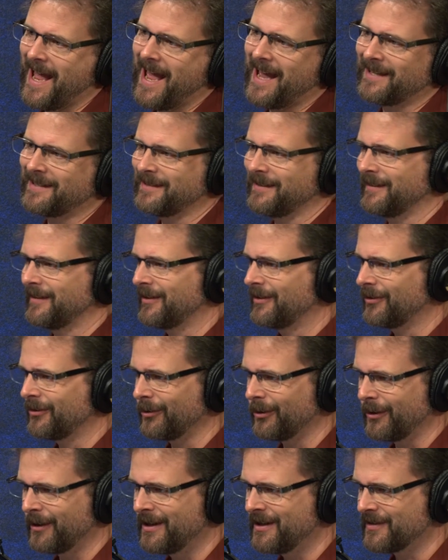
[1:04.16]
essence
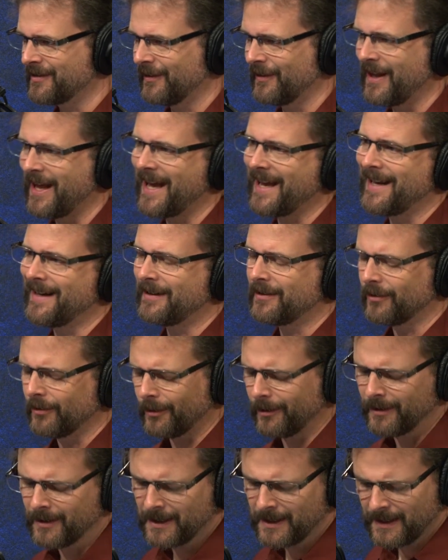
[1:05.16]
or his light
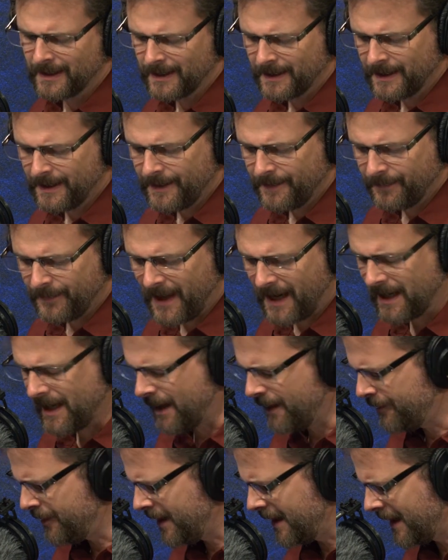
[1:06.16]
or that
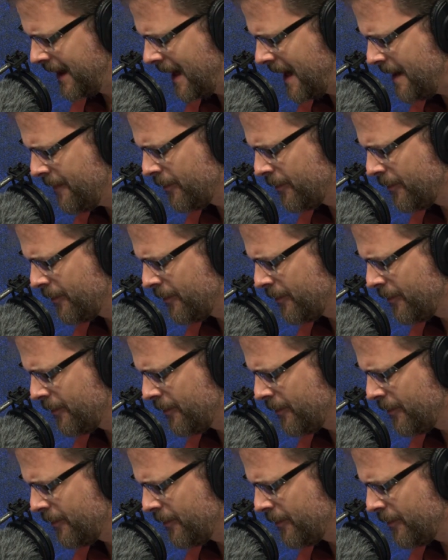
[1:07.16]
kind of thing. And